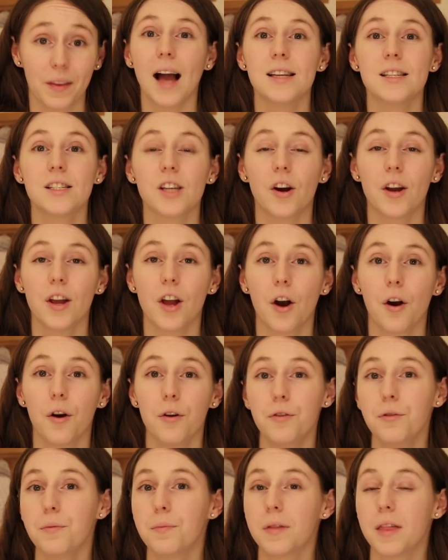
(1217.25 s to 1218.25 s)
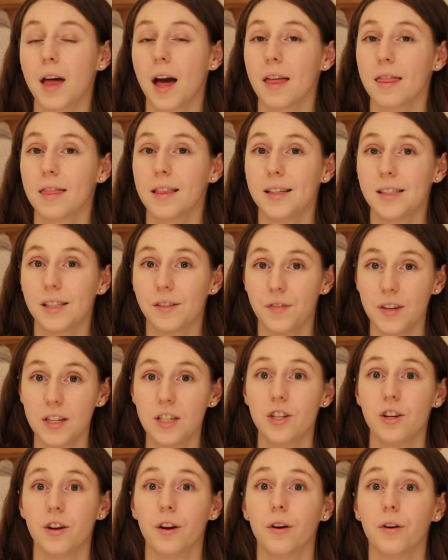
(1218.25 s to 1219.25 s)
And I hope that this
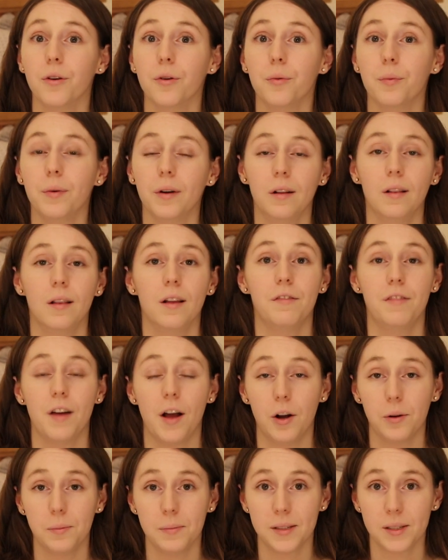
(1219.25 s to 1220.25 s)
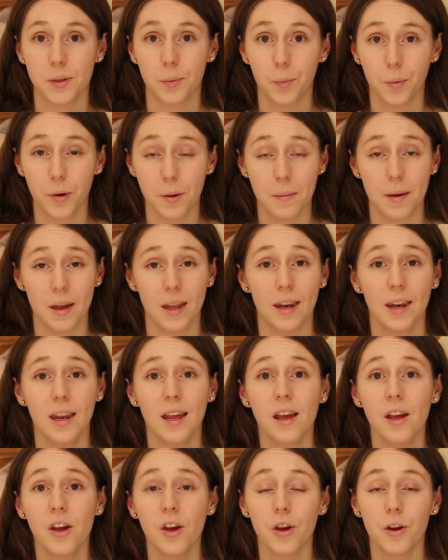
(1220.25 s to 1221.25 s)
video will have helped some women
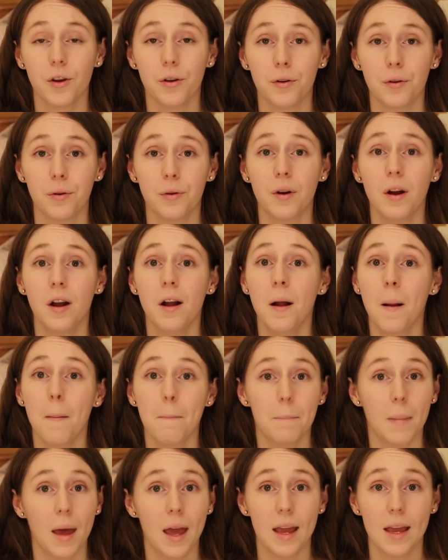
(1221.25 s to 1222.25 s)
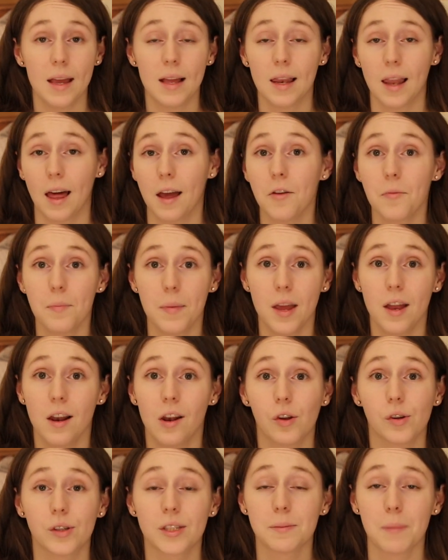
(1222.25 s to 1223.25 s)
who may, like
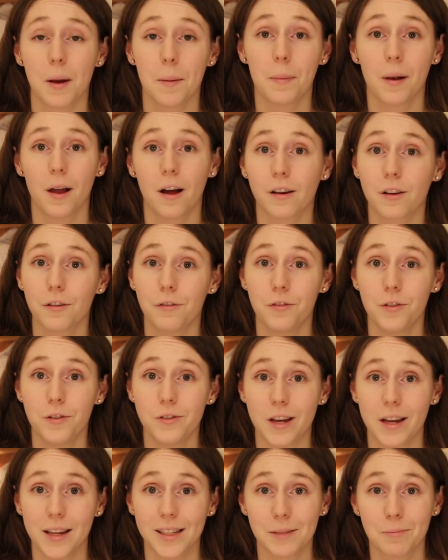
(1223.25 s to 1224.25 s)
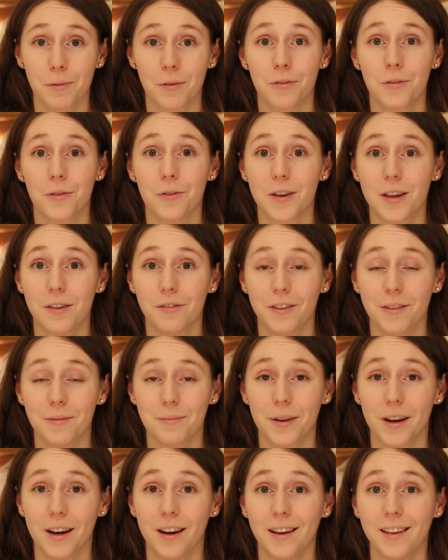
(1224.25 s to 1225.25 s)
me, lost my plug a few days before giving
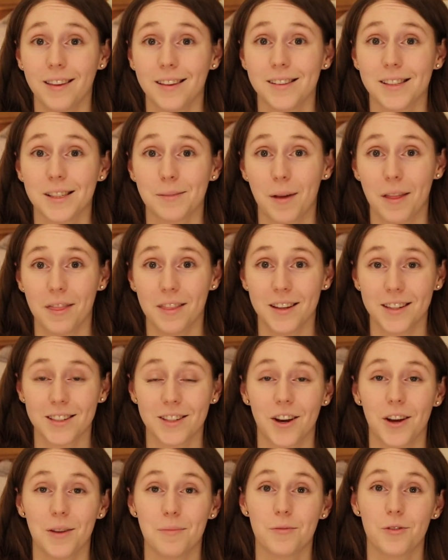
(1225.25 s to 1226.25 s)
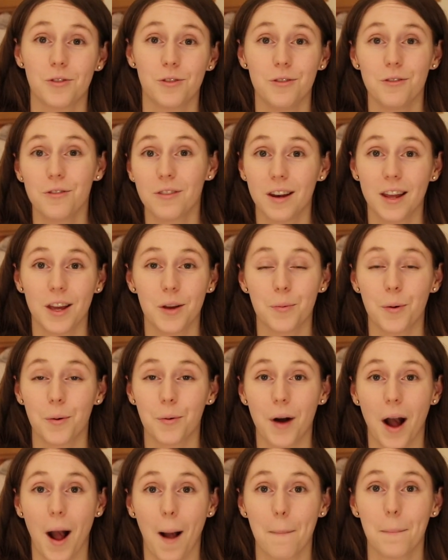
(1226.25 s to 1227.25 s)
birth and spent their time googling what
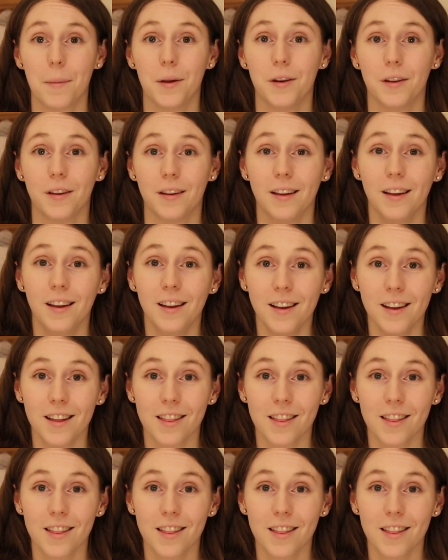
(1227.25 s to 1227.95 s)
will happen at